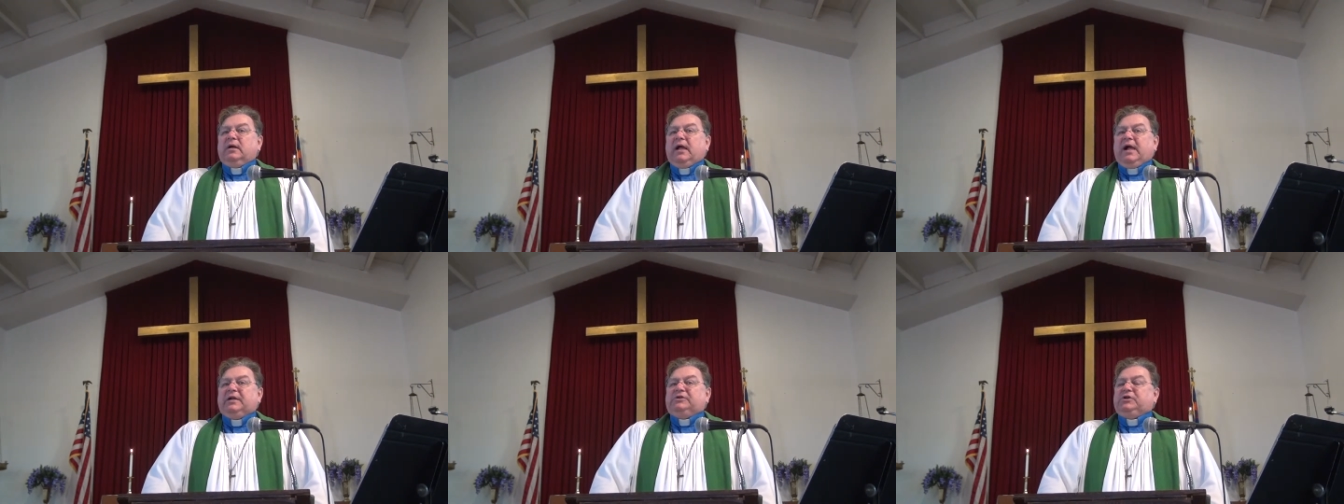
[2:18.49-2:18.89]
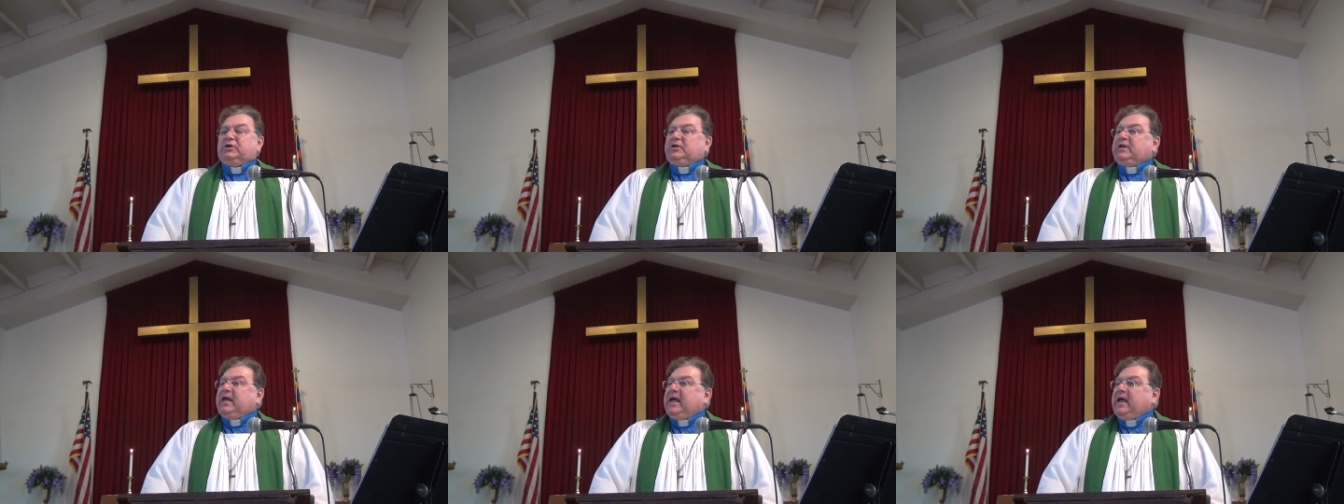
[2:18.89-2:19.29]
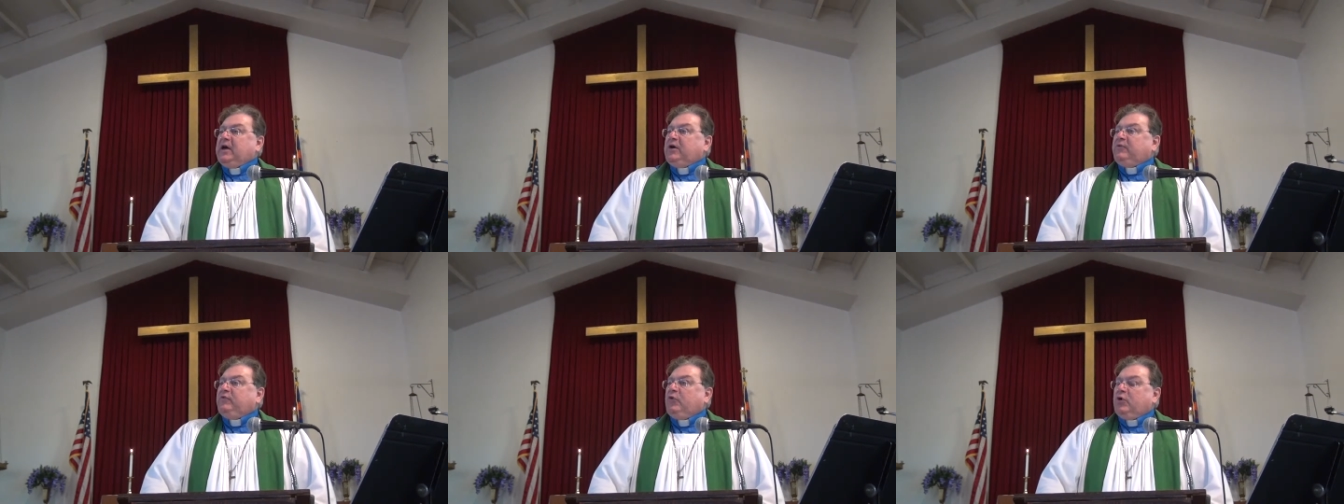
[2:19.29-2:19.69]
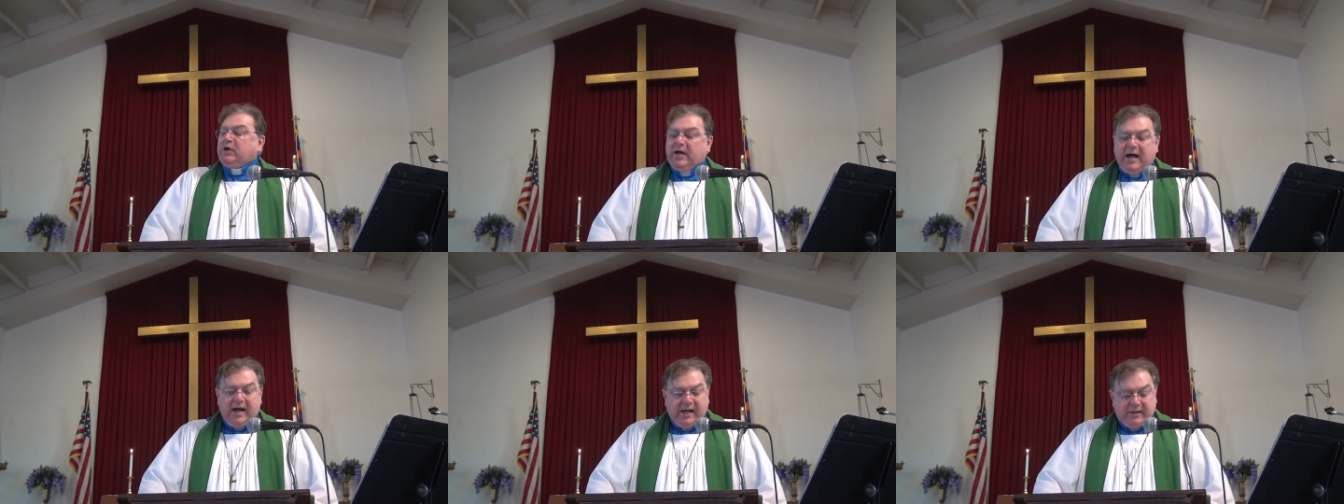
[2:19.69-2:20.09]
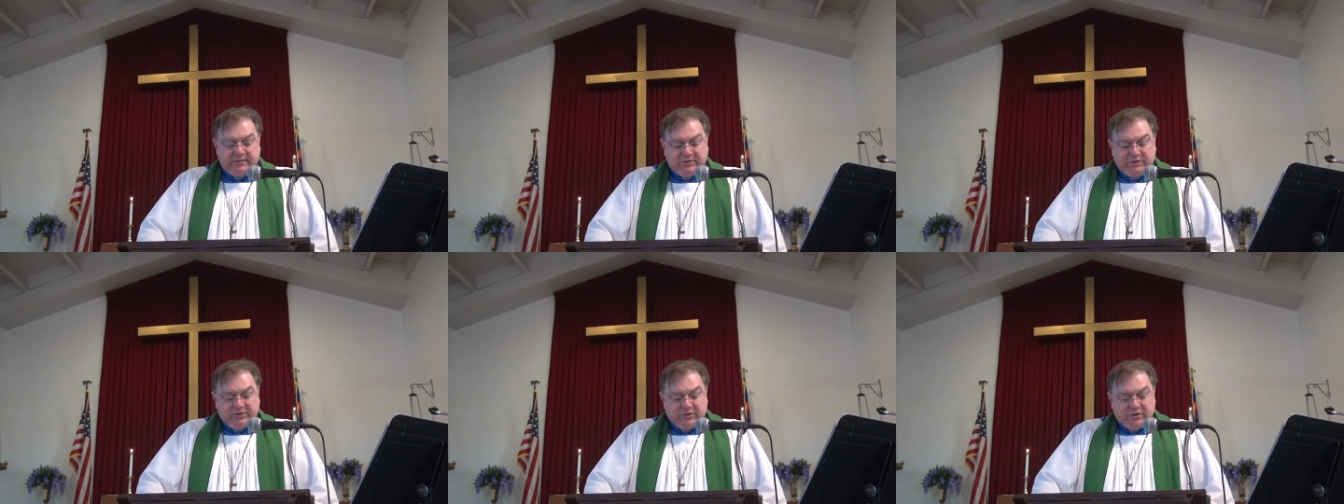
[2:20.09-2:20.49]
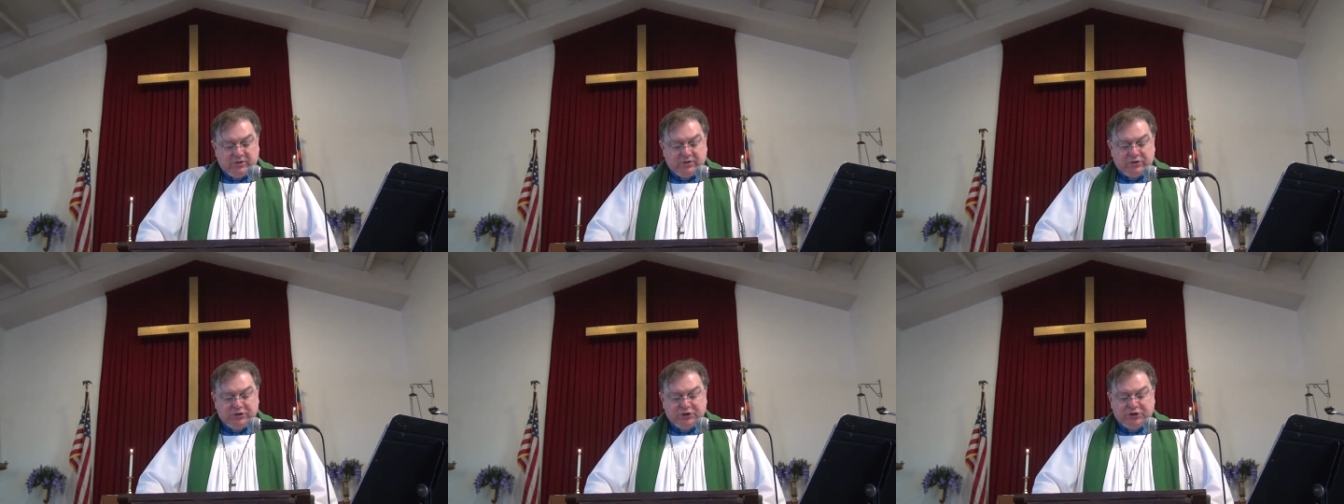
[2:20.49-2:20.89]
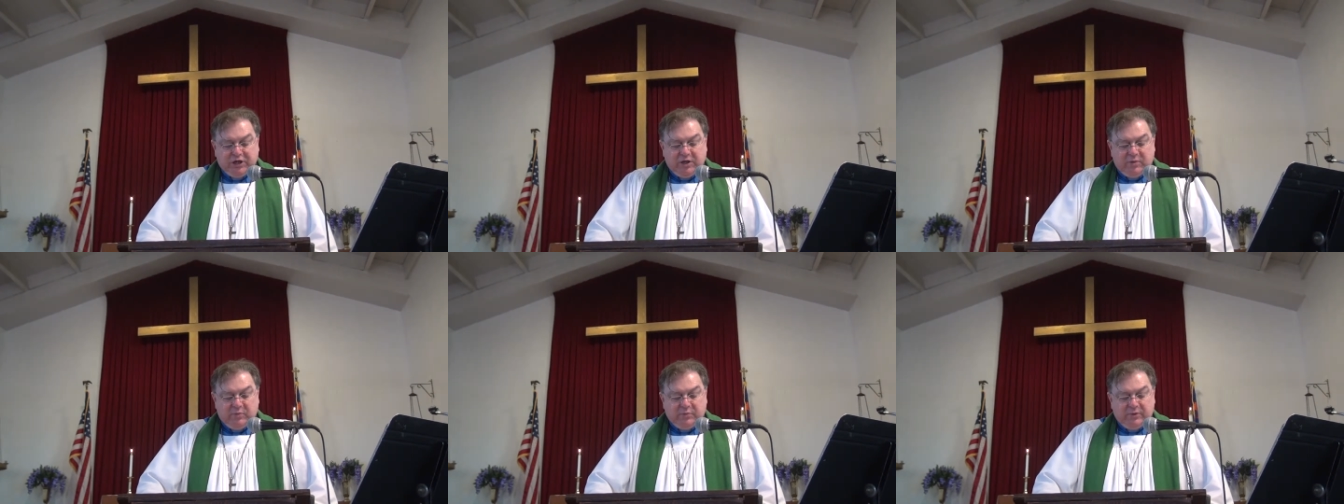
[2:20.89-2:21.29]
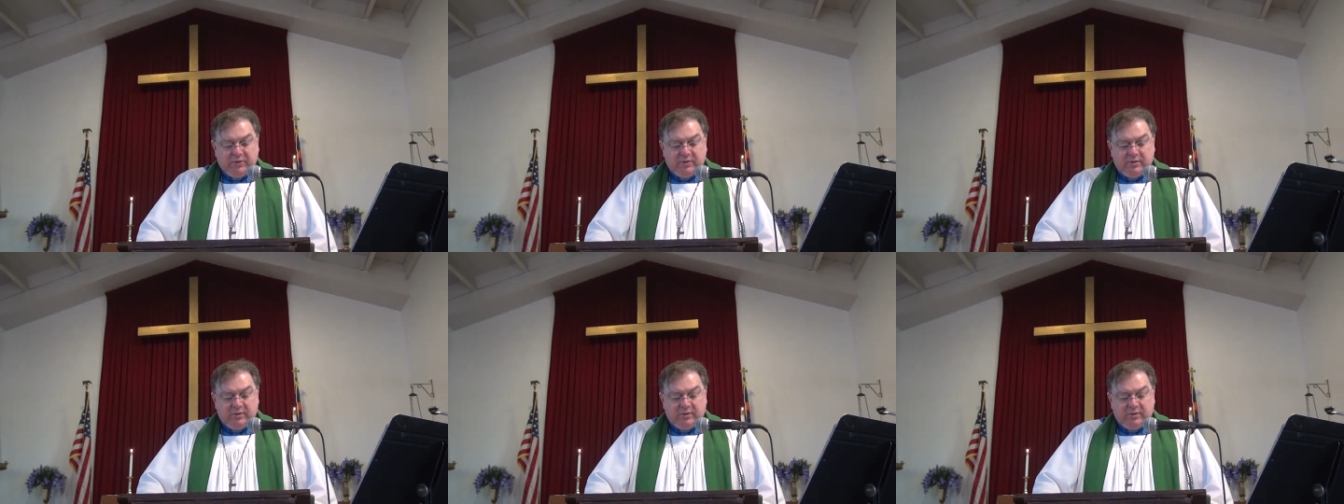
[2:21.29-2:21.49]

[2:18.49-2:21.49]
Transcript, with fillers: and to care for God's sheep.